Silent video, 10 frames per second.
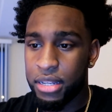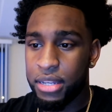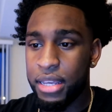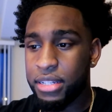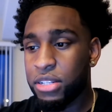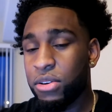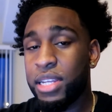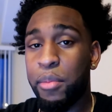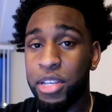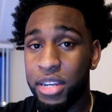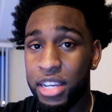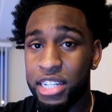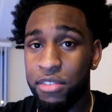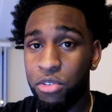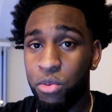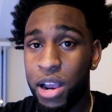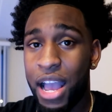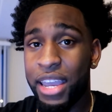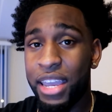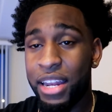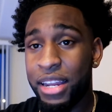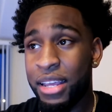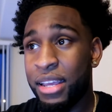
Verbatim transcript: this is gonna take me to the next level where I can